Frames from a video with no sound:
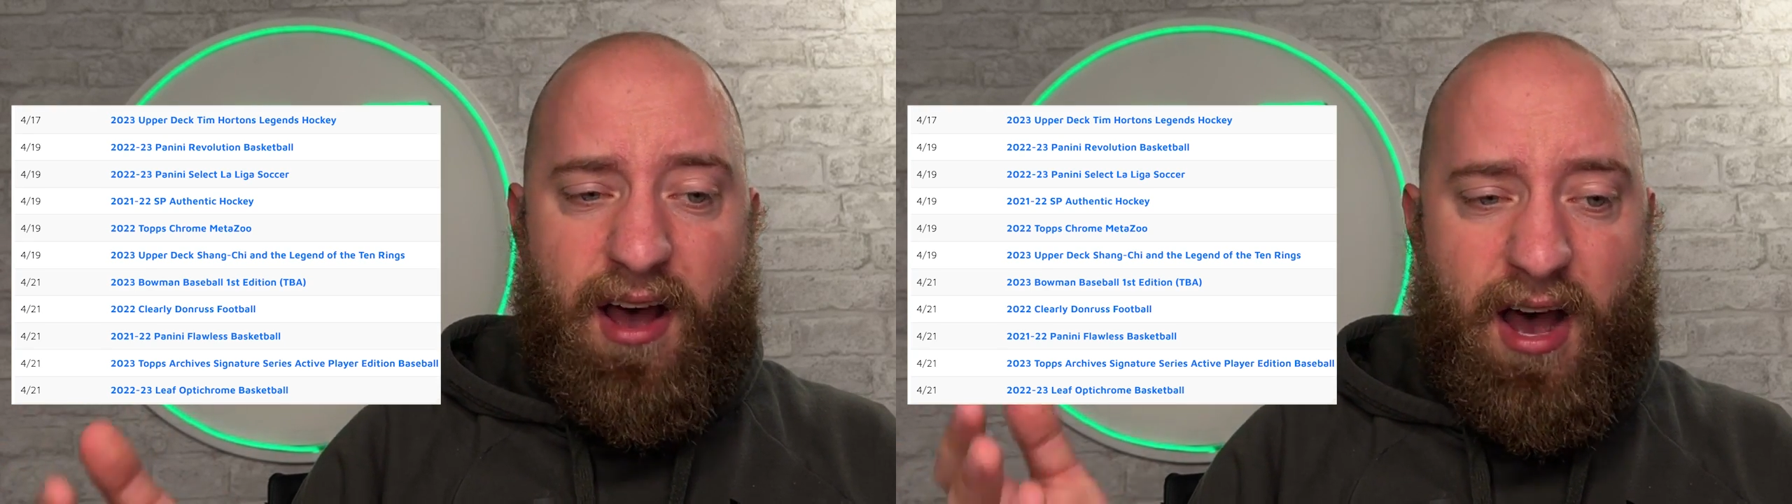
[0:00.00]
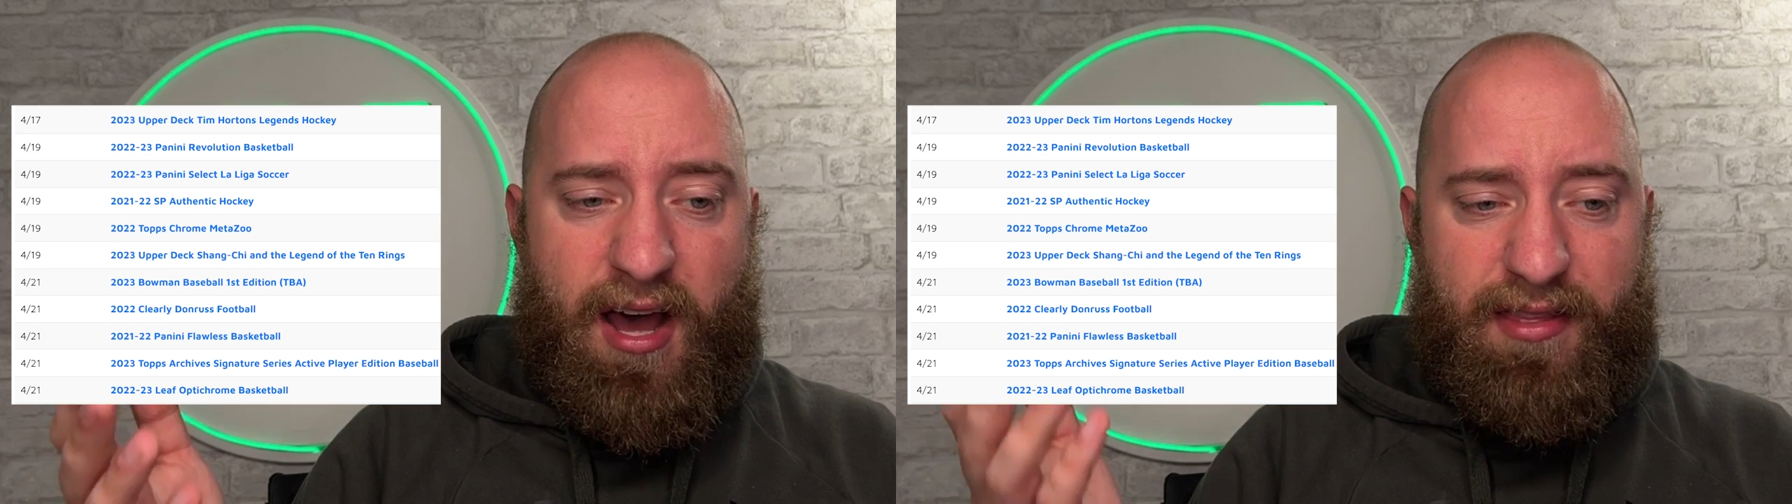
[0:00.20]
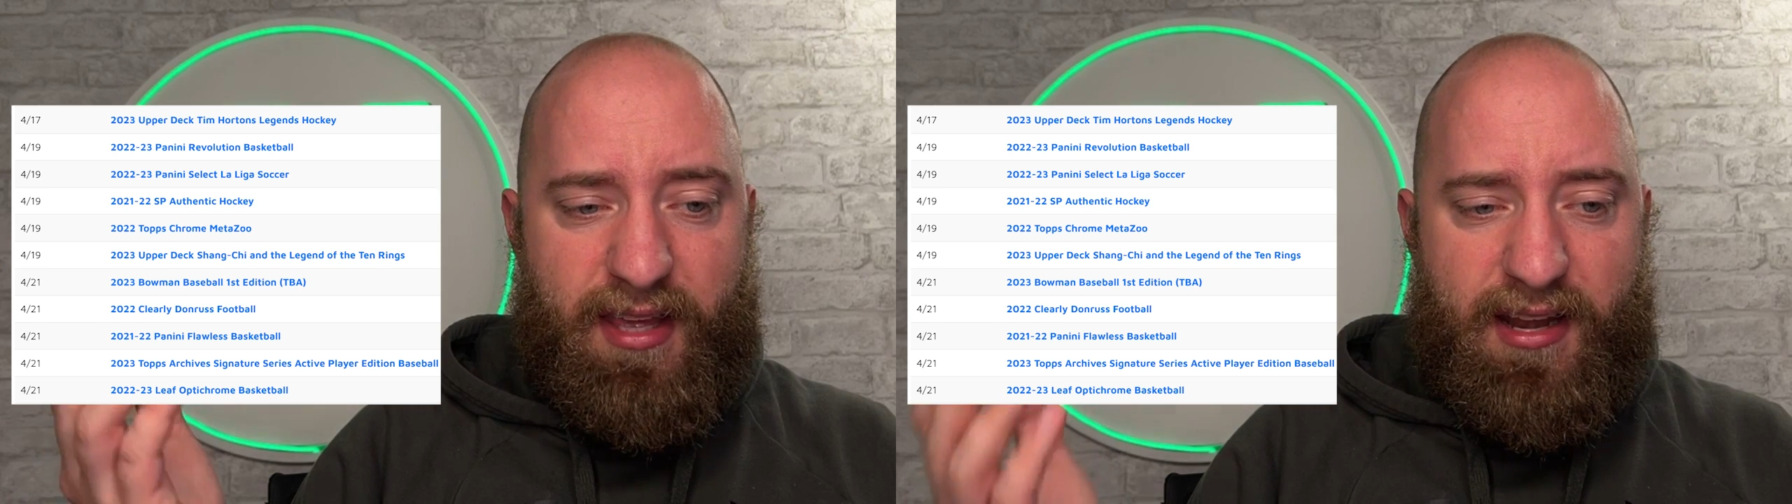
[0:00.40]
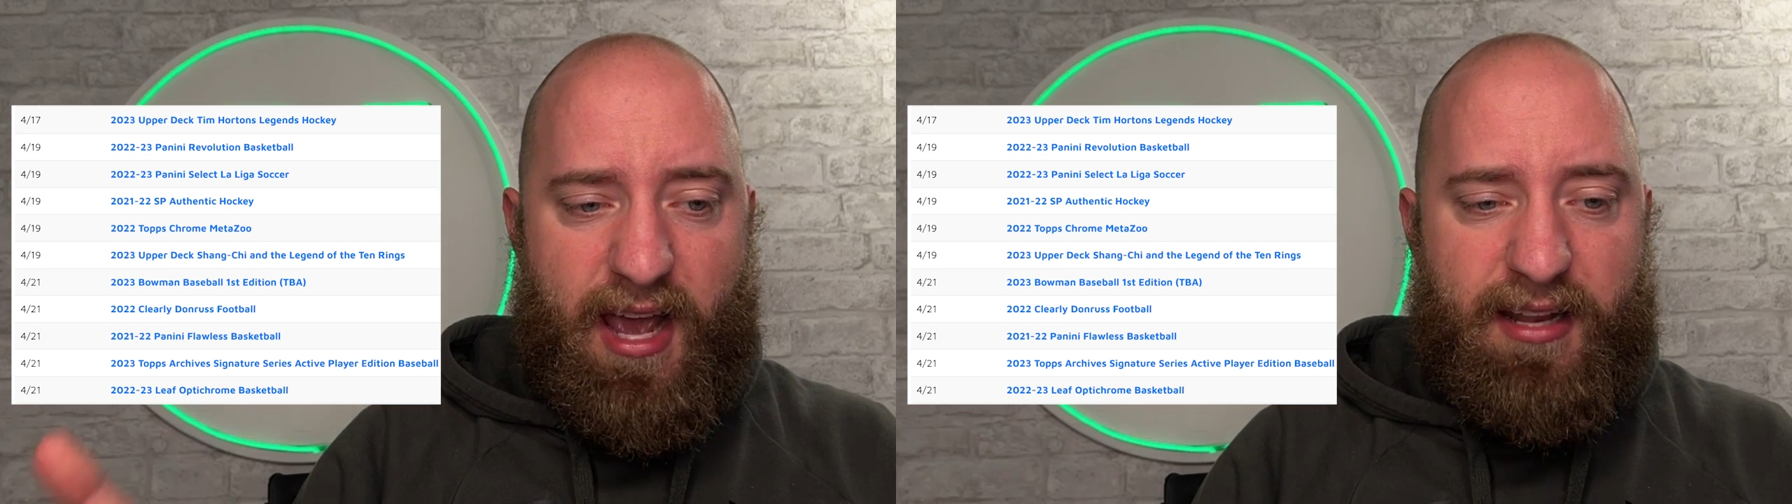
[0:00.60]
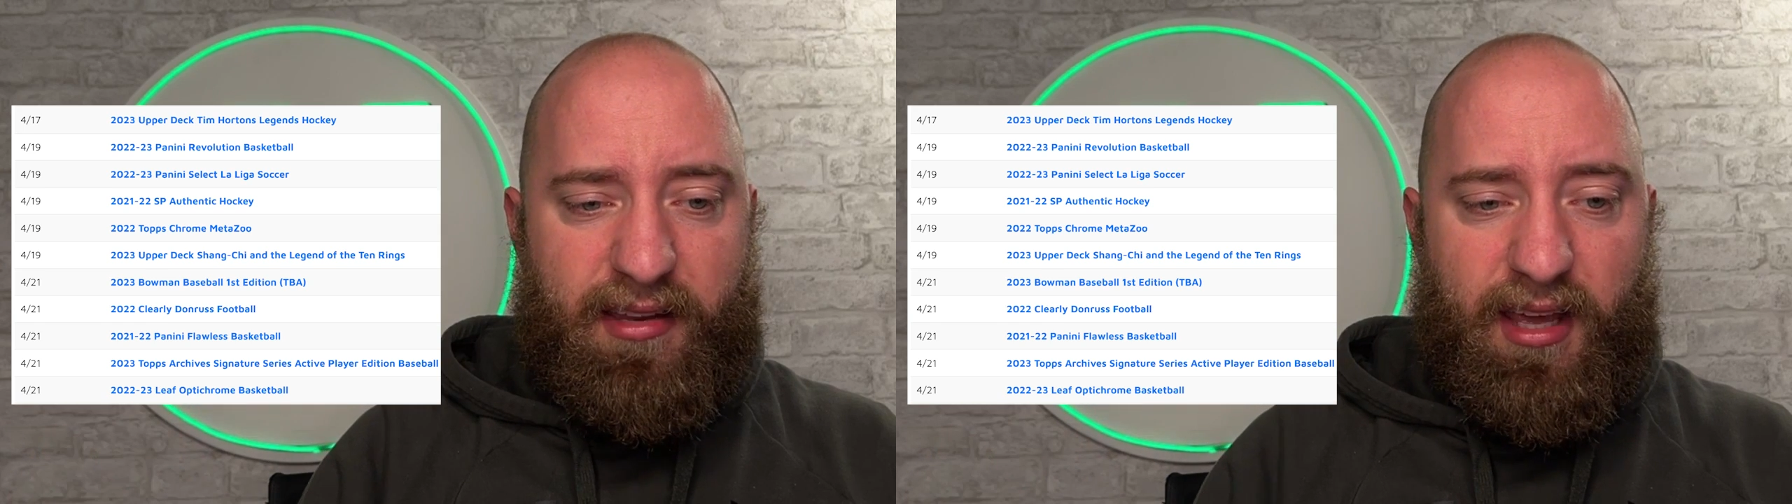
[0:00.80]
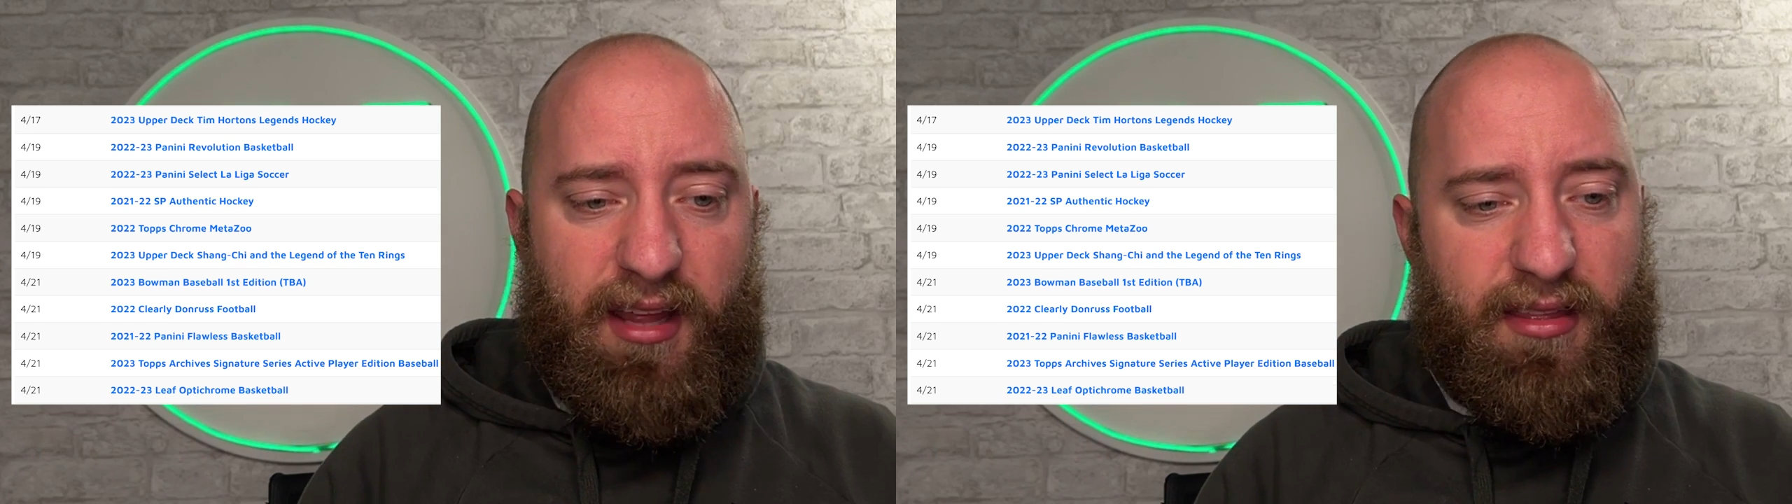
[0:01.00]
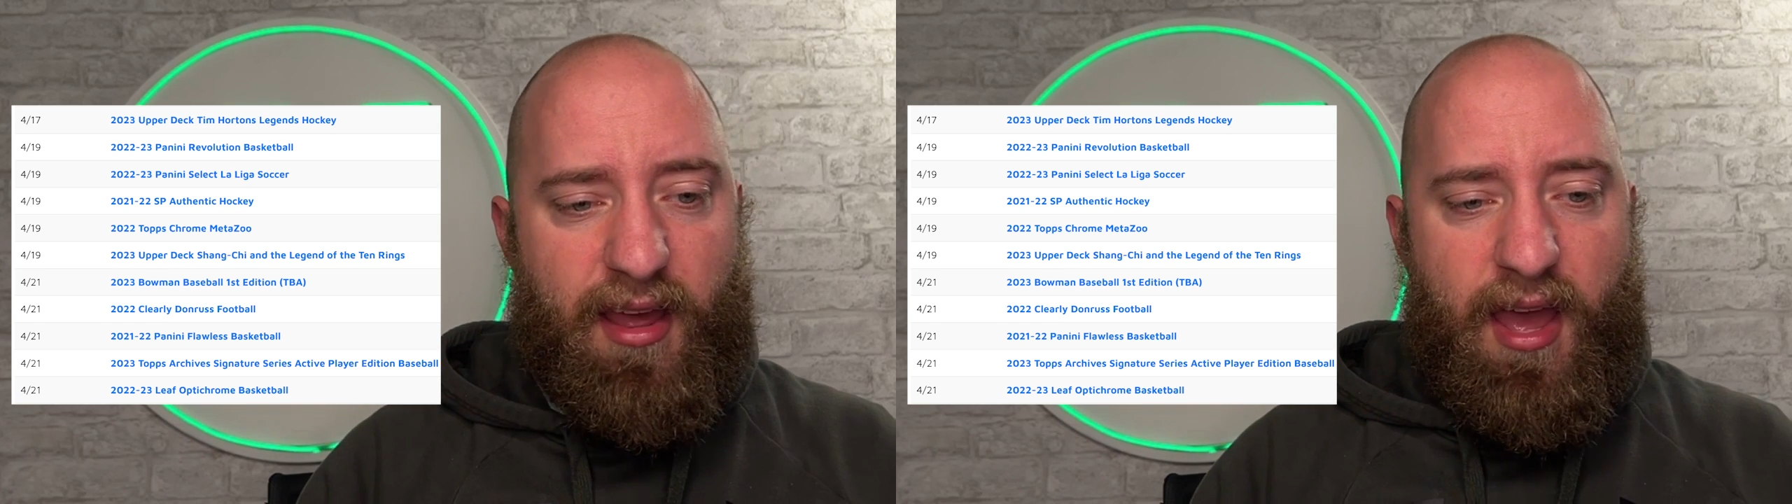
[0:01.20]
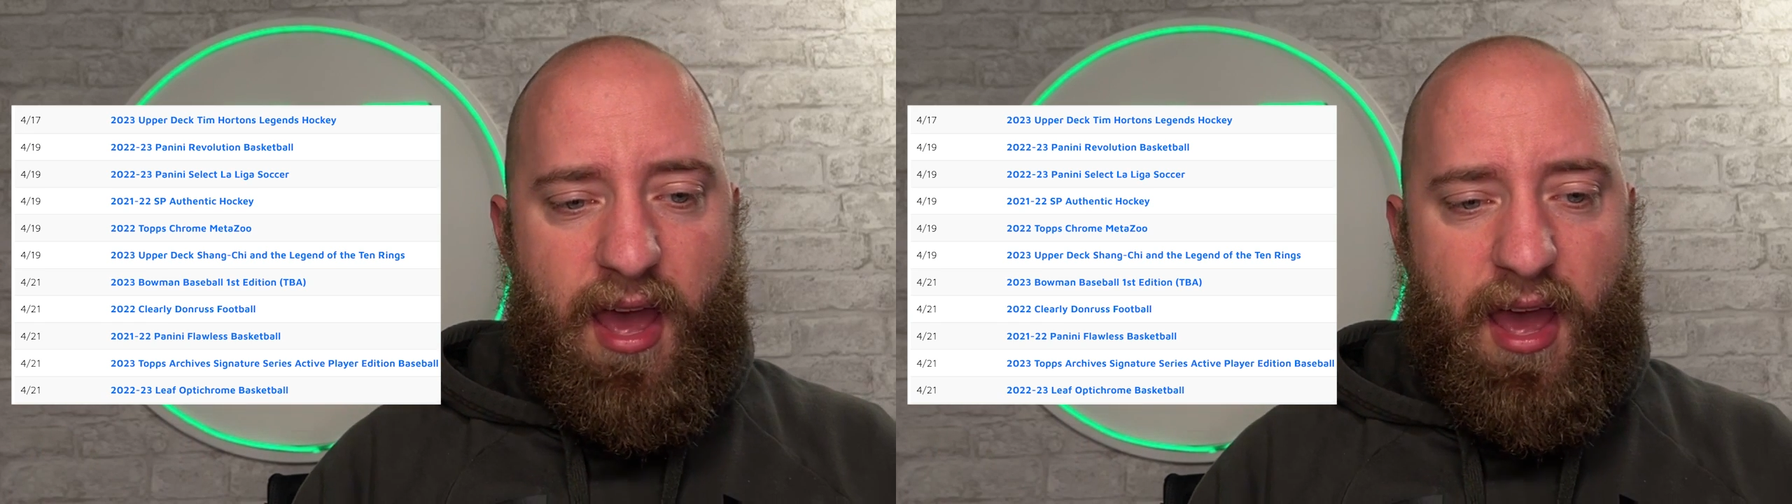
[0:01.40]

on the 19th.